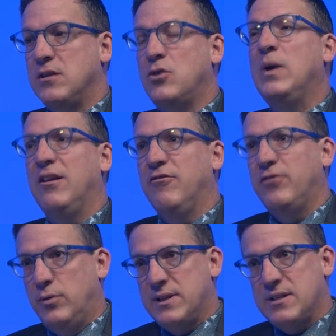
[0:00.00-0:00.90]
to
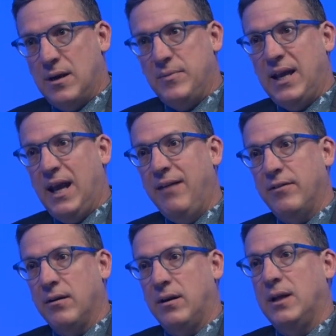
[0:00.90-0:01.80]
influence their
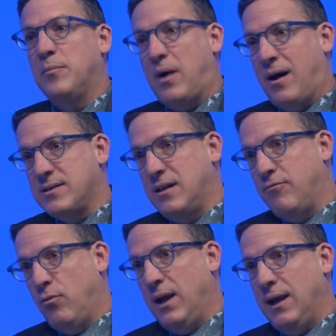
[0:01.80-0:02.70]
behavior in a
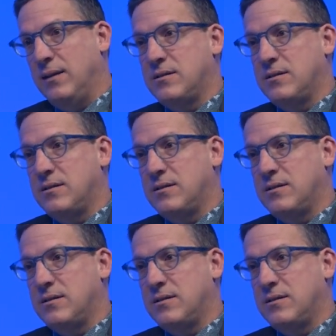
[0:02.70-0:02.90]
positive way,